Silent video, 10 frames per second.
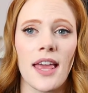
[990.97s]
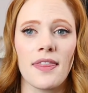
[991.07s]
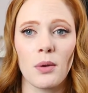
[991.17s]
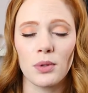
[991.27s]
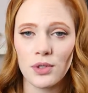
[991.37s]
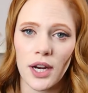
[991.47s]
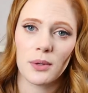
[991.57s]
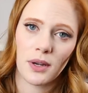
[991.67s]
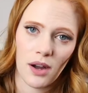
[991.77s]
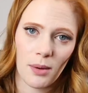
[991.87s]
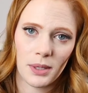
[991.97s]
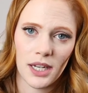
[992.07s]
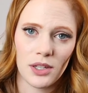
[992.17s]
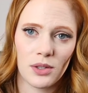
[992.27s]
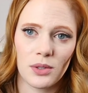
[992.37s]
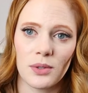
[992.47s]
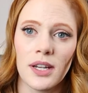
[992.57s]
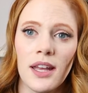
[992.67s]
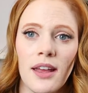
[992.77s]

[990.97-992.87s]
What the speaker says: and they will try to accommodate you.